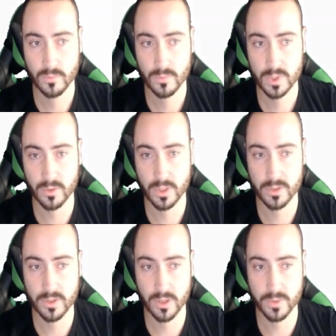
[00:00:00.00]
So
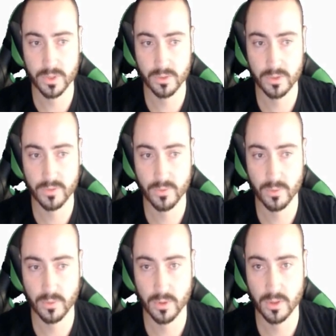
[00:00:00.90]
here's our results
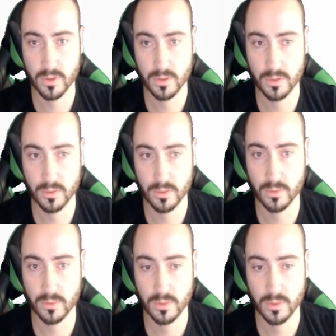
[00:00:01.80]
for Google.